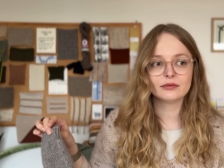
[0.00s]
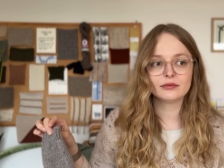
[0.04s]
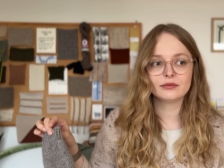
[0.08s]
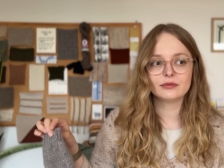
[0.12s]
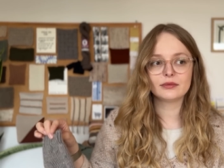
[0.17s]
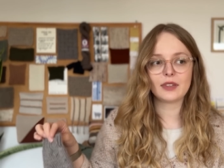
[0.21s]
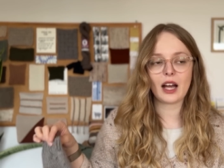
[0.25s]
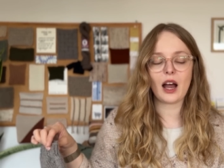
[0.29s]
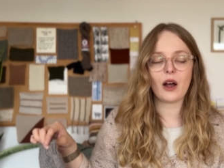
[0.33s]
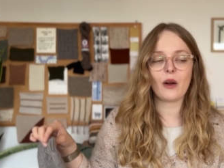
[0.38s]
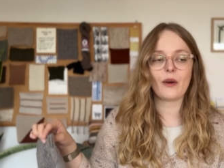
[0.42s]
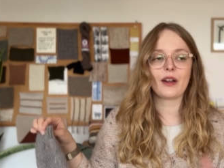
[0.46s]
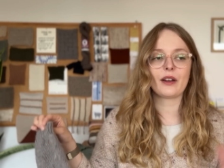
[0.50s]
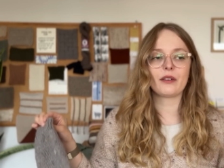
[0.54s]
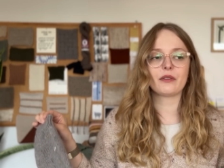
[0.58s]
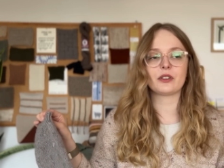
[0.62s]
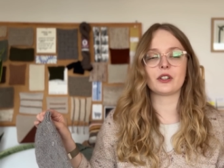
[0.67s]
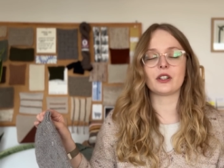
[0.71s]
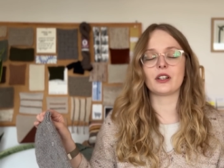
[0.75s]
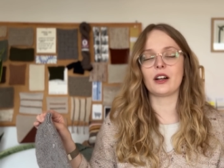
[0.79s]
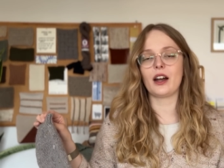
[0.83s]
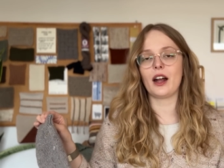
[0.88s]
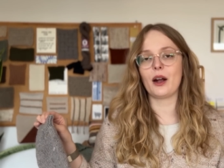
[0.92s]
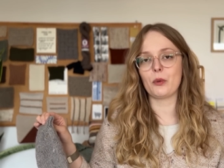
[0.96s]

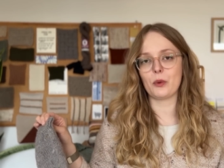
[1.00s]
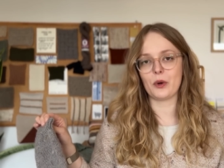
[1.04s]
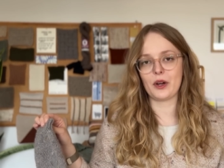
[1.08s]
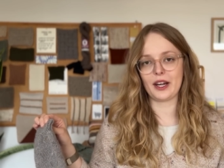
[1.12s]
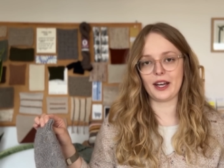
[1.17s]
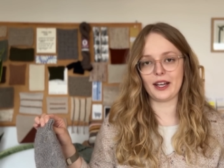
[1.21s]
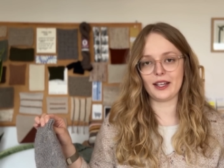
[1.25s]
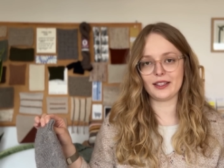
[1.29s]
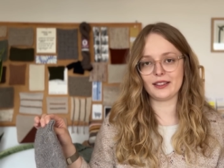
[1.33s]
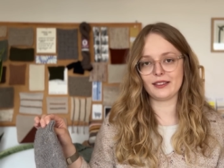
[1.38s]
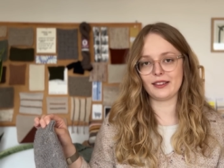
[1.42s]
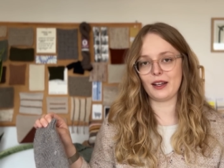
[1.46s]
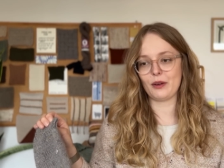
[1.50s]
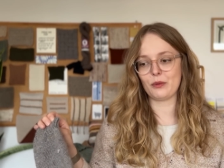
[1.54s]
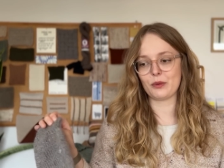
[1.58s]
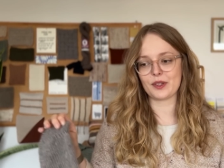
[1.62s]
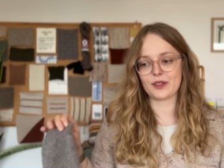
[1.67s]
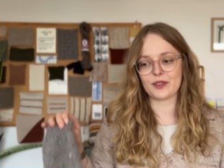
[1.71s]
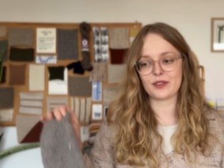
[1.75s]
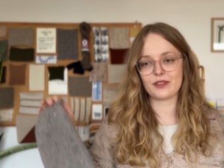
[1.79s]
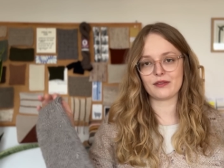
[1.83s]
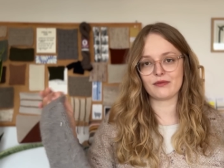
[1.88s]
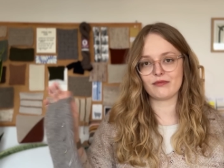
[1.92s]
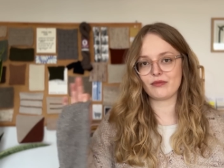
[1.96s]
however I want it. It was
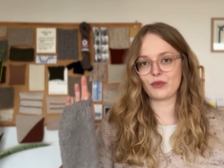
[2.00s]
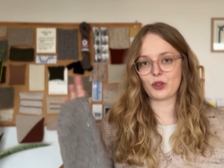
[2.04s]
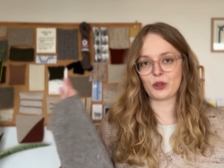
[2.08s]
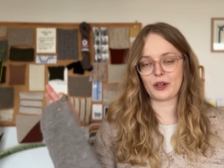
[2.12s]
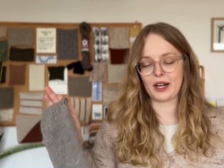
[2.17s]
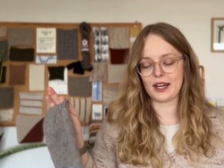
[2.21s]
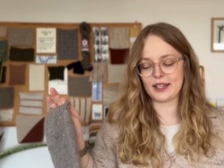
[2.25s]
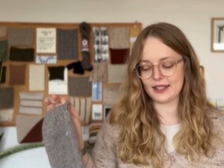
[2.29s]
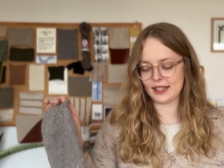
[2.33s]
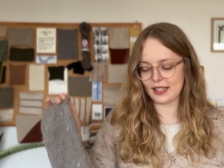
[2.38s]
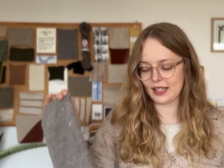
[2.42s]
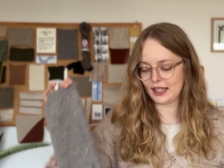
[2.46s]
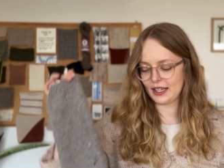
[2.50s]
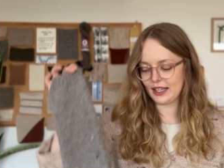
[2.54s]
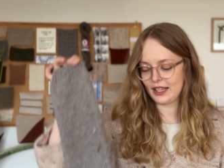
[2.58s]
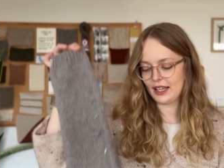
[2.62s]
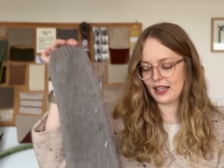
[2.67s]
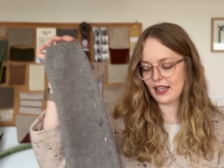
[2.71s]
crazy.